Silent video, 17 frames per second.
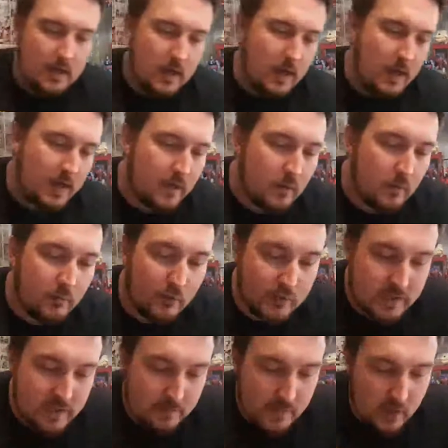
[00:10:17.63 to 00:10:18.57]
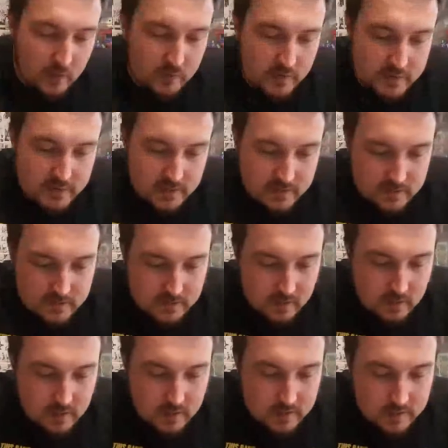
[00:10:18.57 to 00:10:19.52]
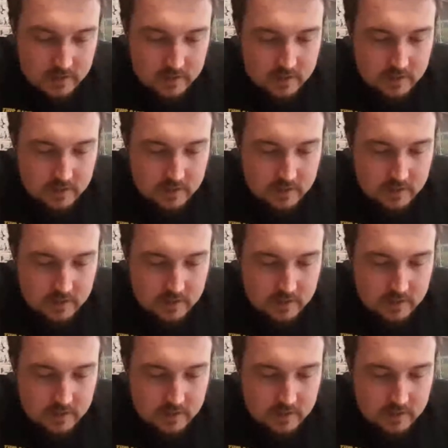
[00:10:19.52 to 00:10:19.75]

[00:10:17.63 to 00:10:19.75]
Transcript: A little Brucey bonus inside